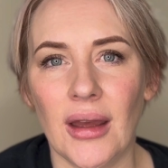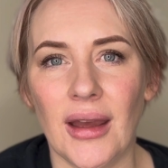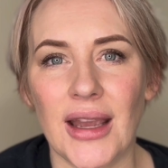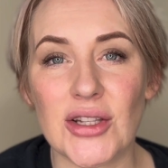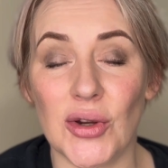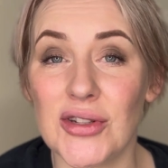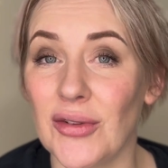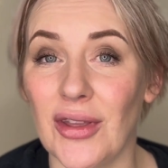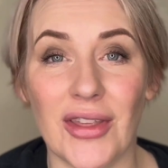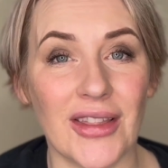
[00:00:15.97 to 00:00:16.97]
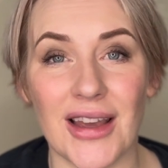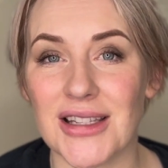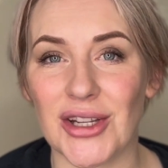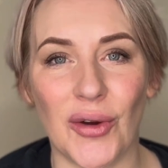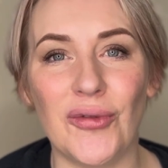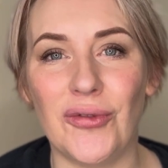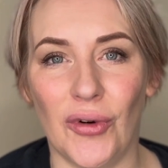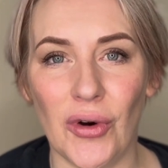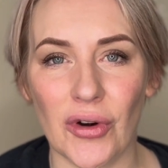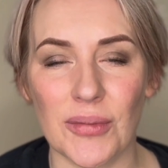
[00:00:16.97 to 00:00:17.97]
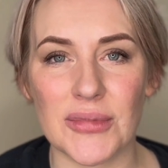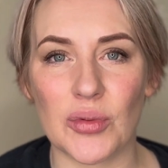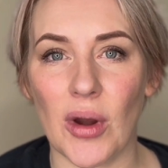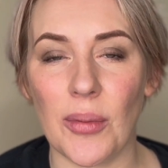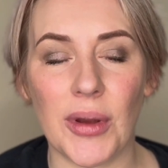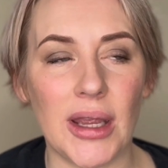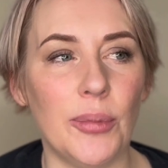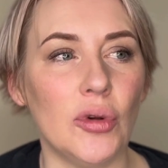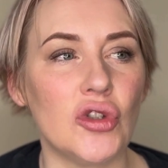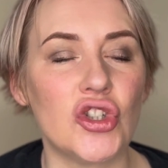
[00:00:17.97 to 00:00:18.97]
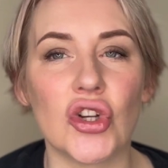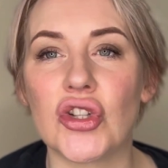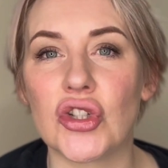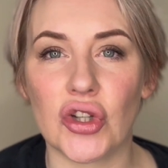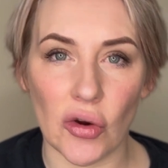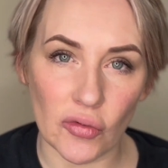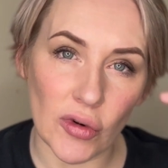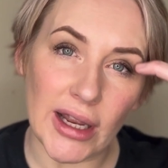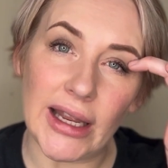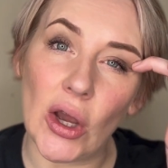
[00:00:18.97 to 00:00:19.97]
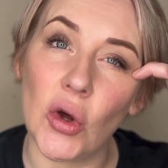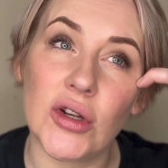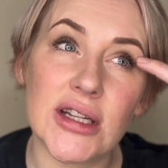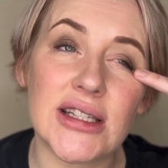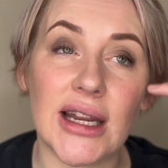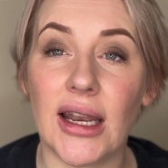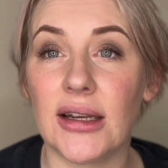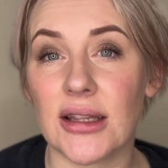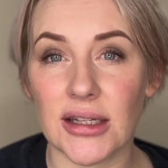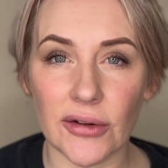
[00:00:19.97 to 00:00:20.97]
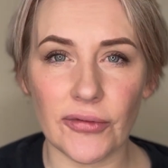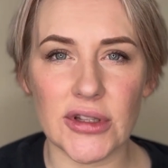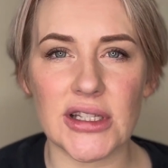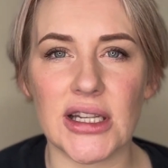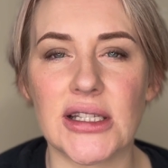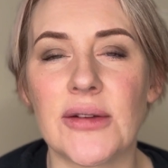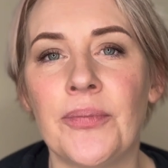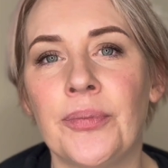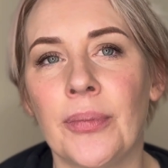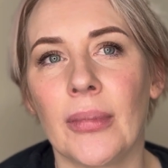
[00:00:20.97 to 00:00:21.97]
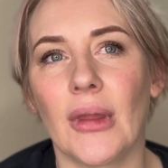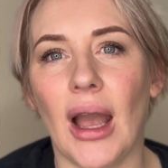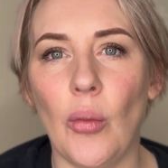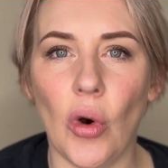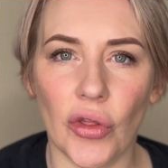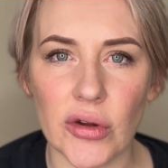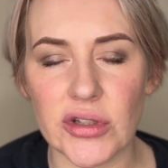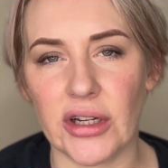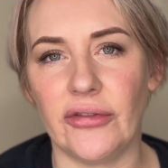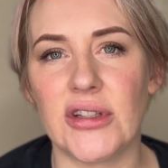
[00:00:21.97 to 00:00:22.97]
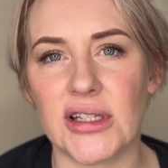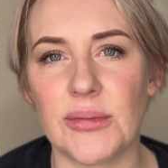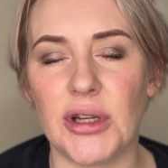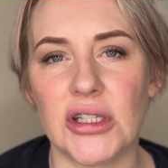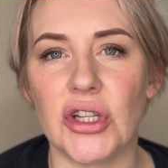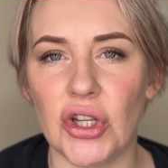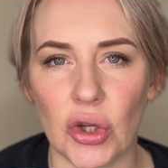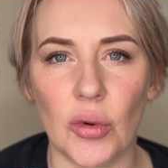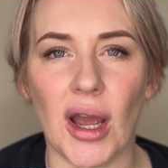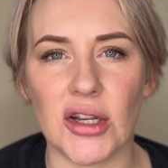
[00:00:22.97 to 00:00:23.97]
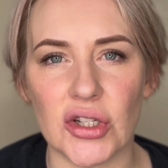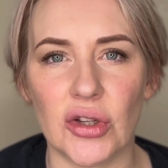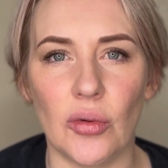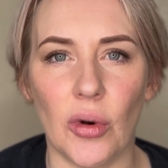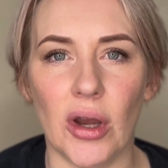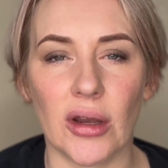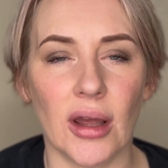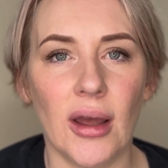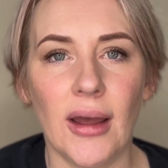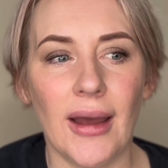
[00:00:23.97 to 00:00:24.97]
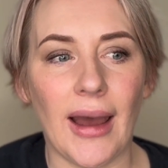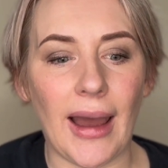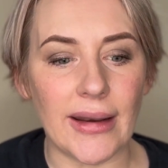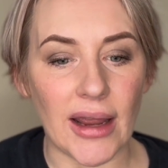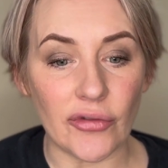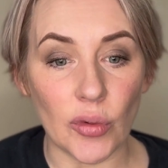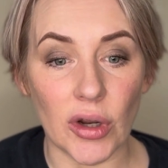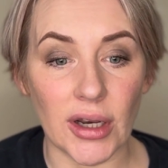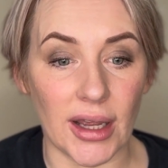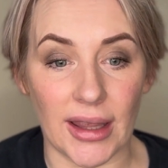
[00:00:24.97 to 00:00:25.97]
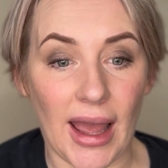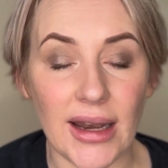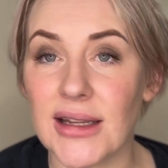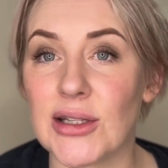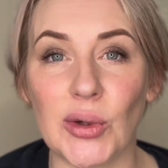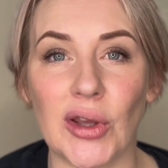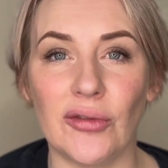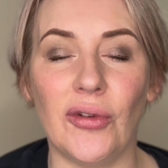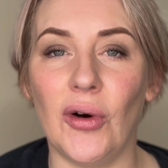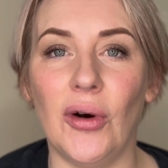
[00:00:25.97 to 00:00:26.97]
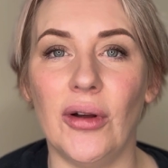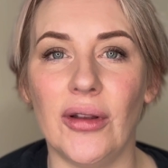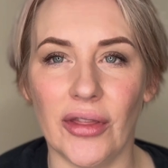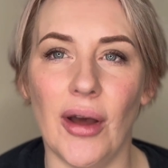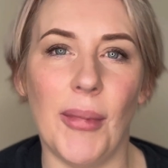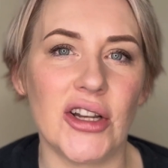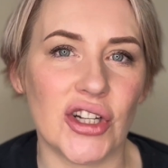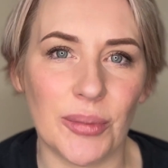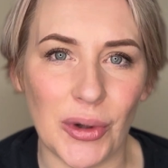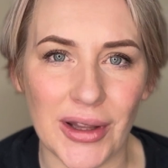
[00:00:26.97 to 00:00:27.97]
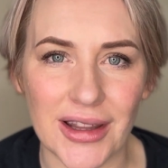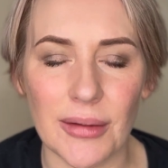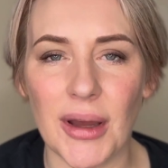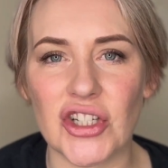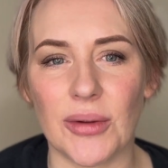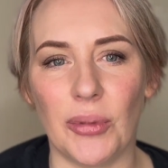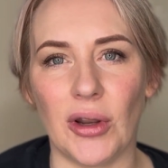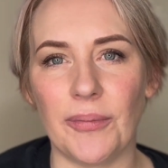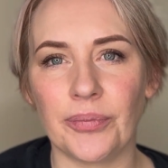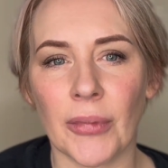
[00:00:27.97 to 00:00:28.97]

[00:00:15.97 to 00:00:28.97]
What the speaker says: It's also the thing that I see on forums where people just don't really understand the differences and what those differences mean to you and to your work. And everyone, again, is looking for the magic bullet,